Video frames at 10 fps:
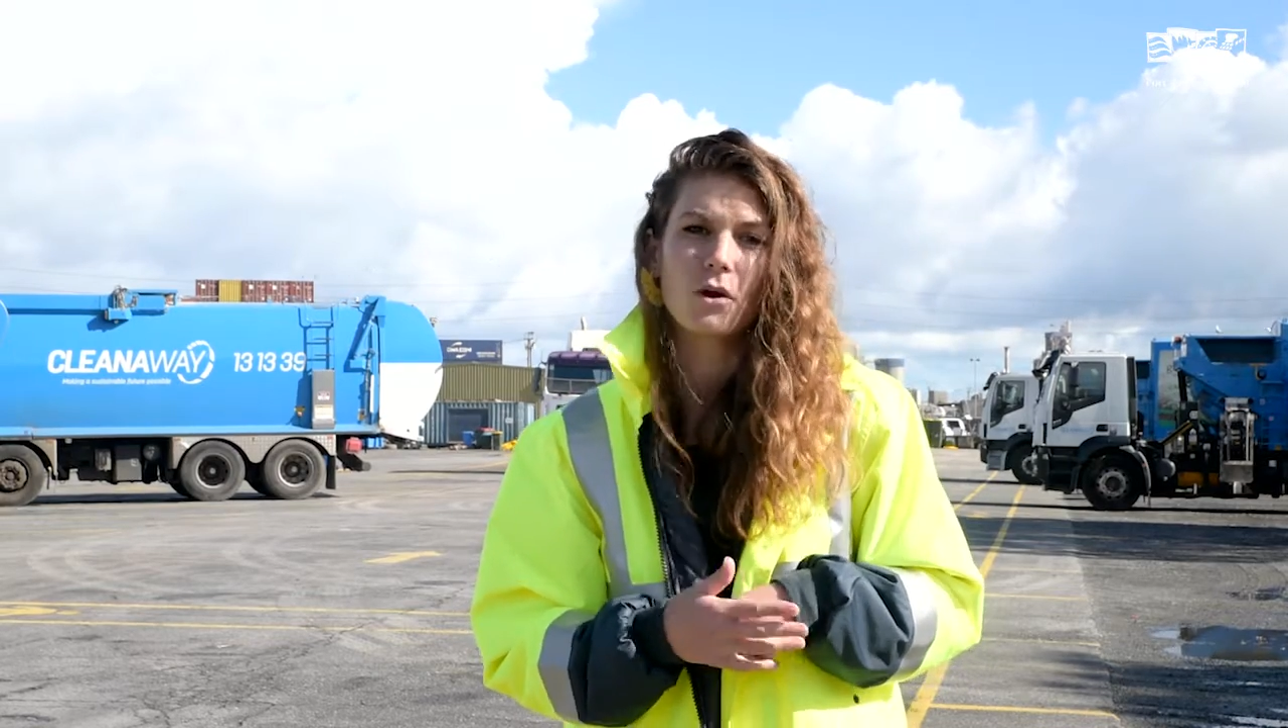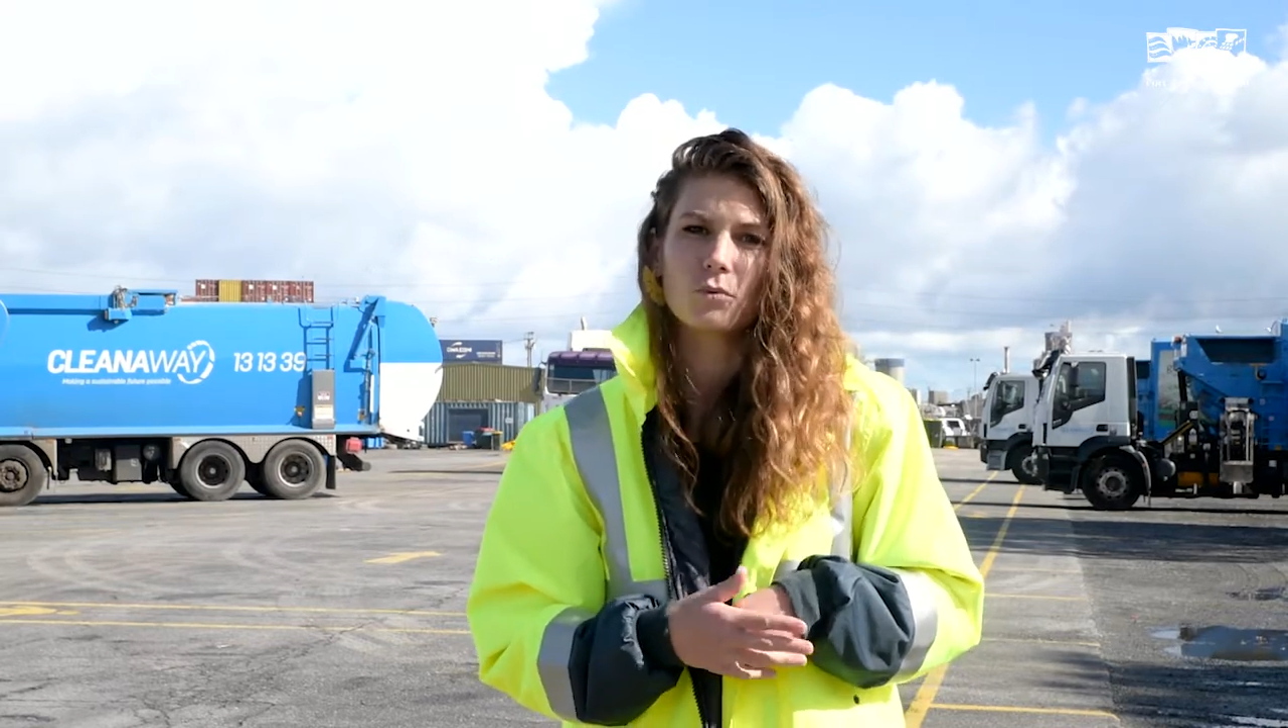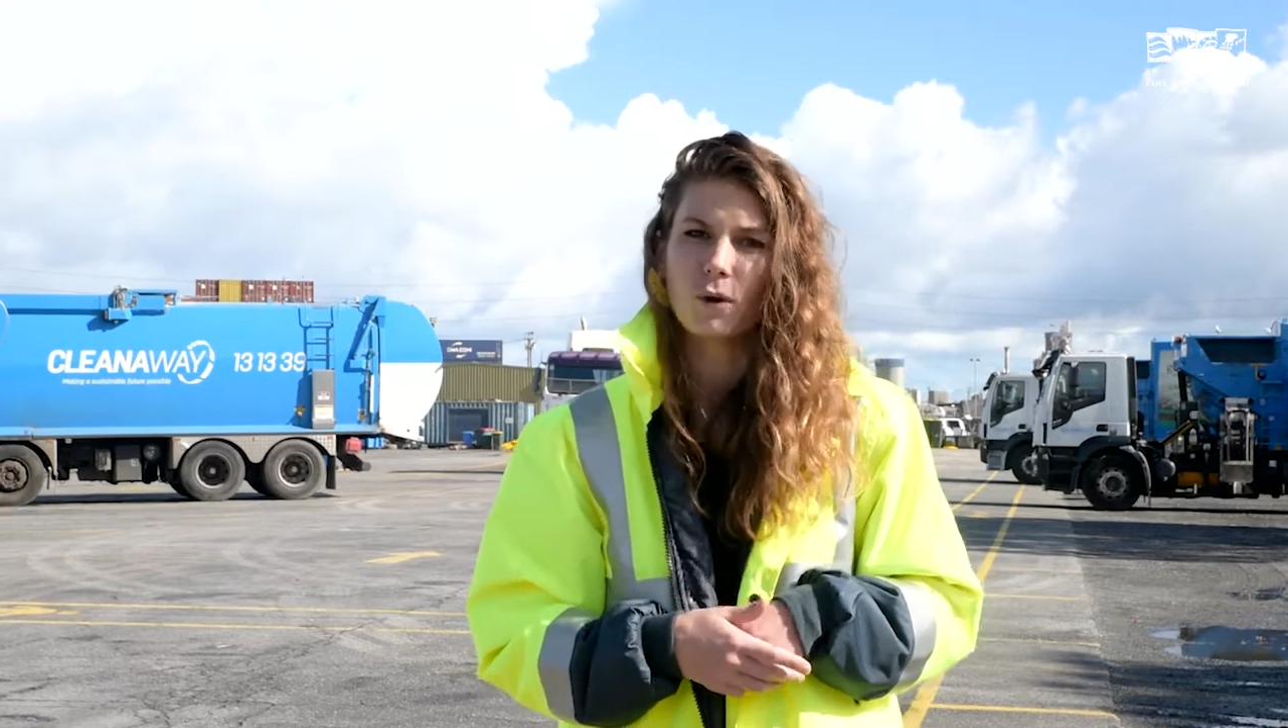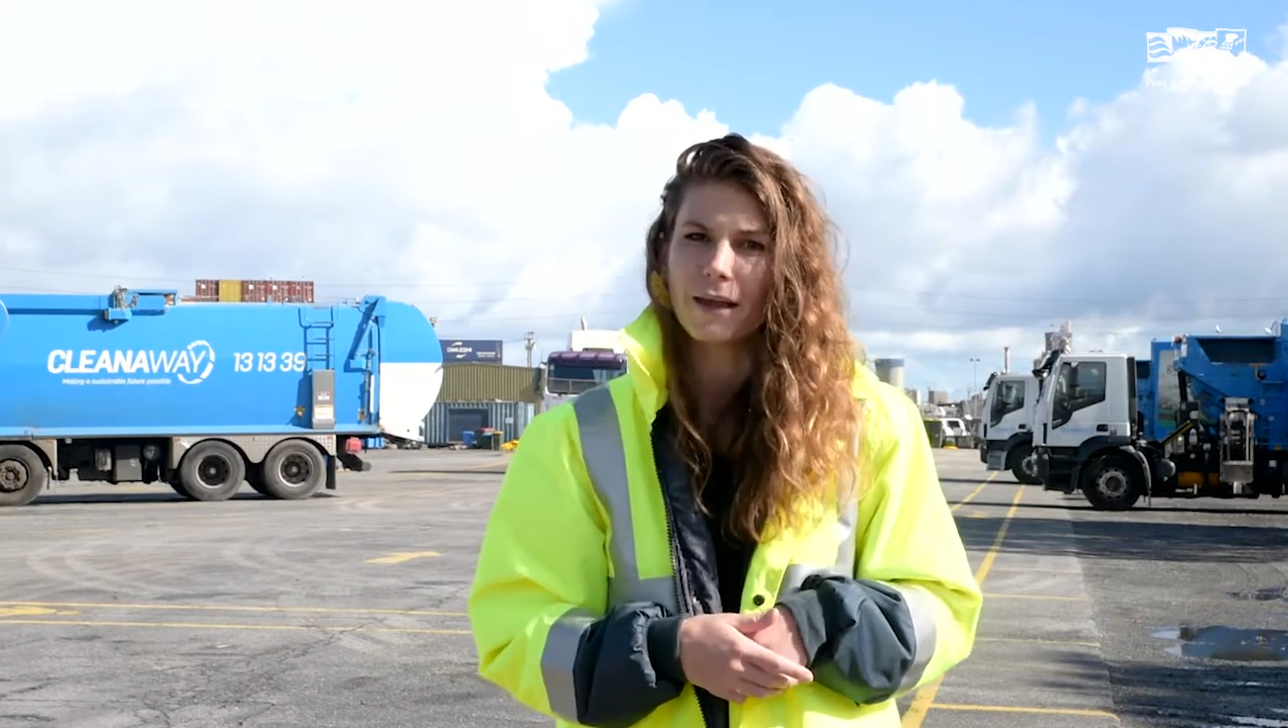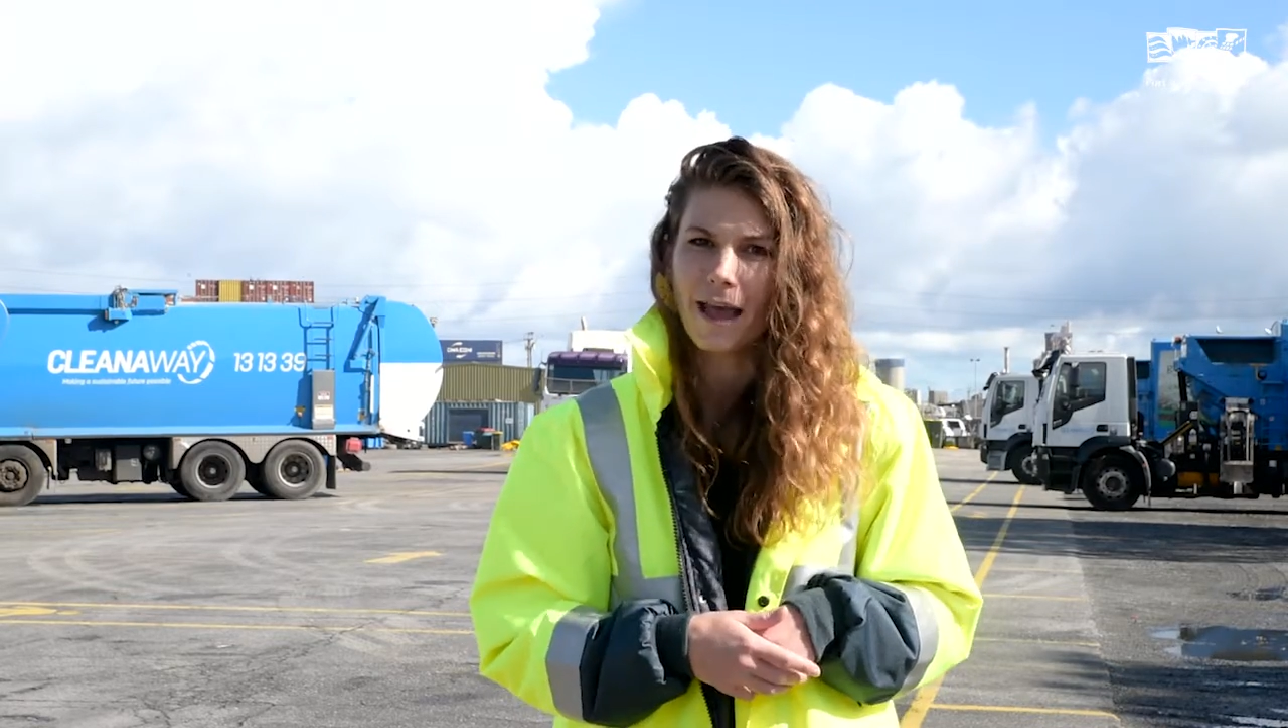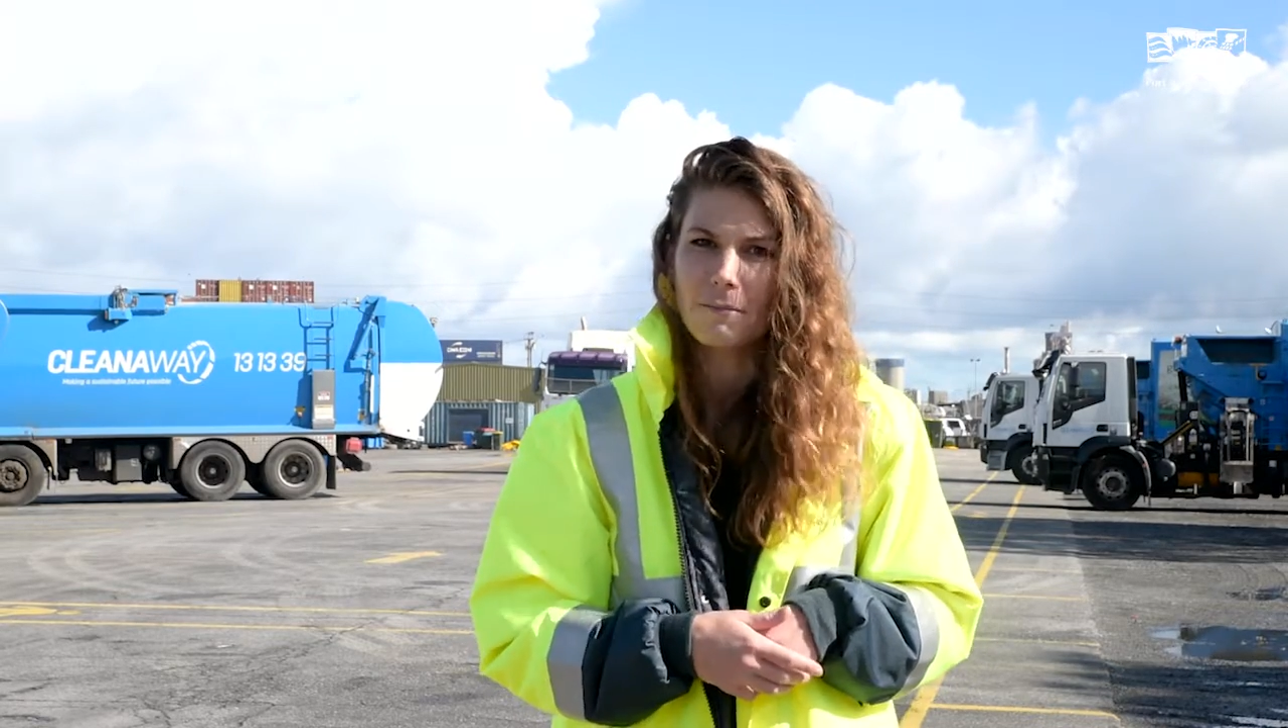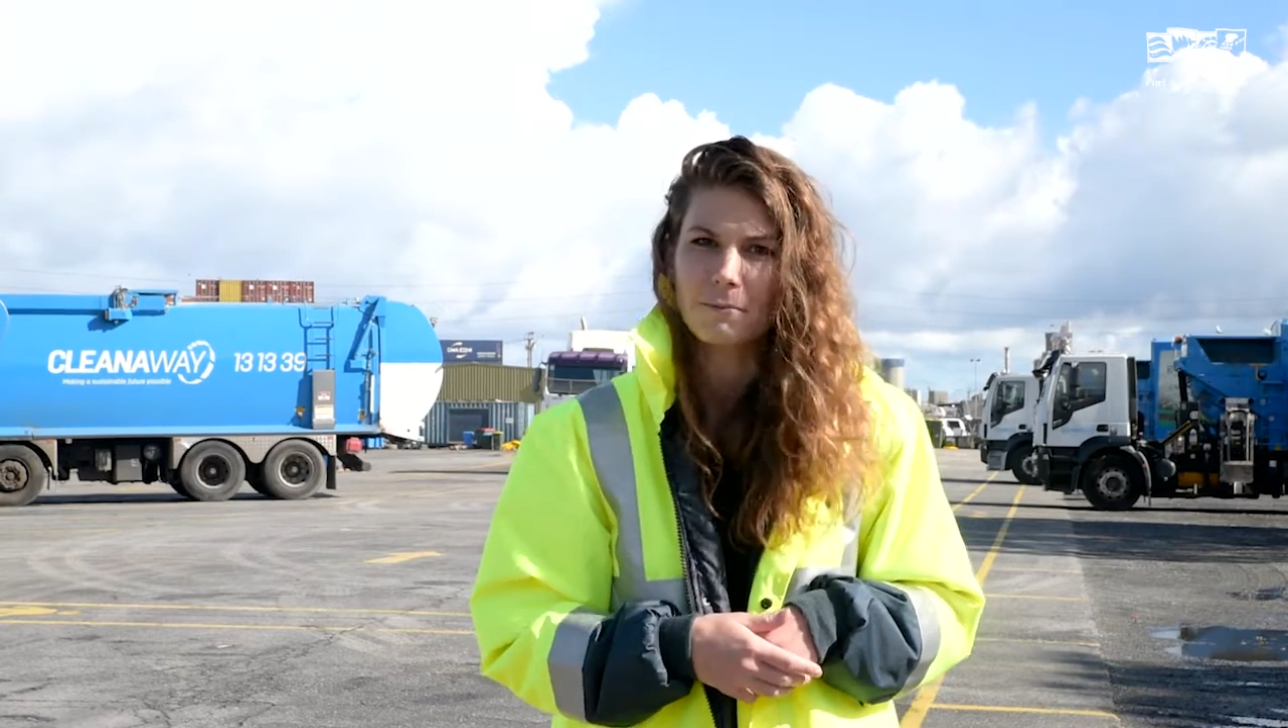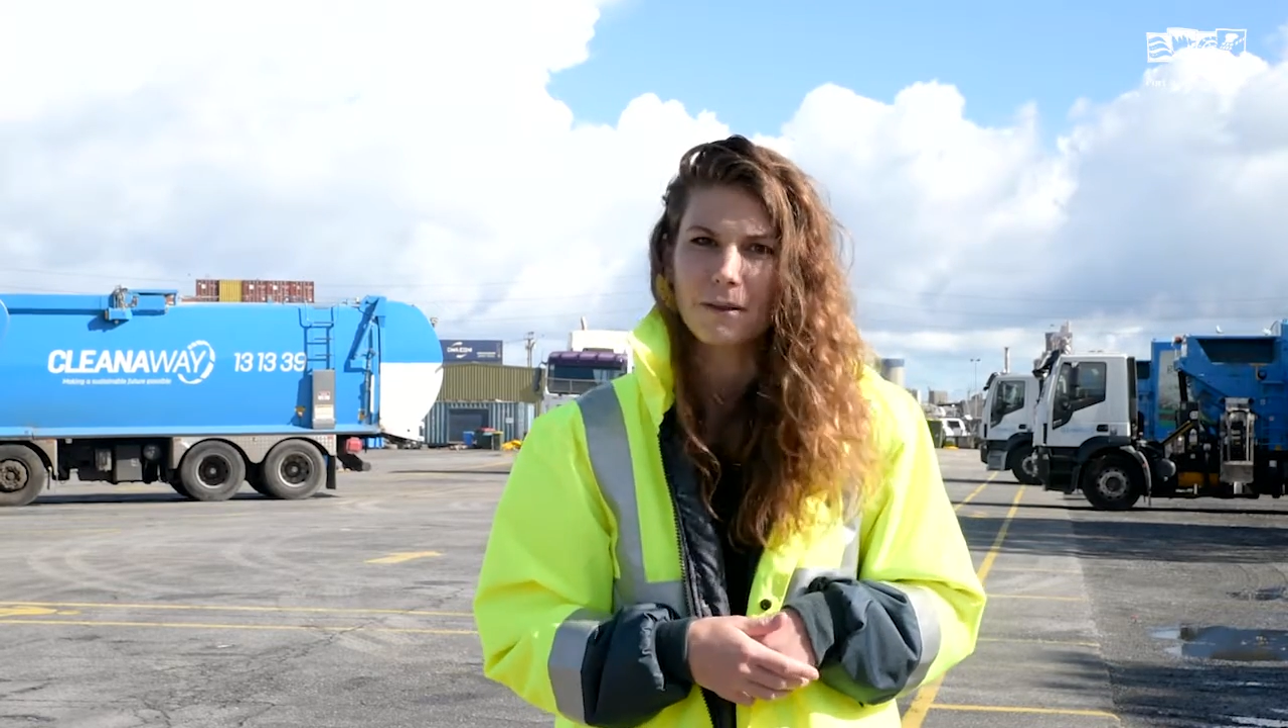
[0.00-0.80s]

Roy Amer